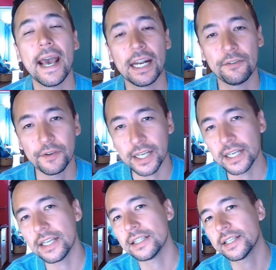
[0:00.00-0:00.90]
and if it
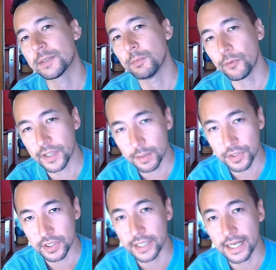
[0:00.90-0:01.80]
is, it's moving them
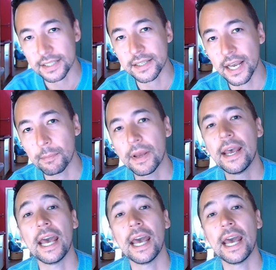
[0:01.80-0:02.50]
to the next step.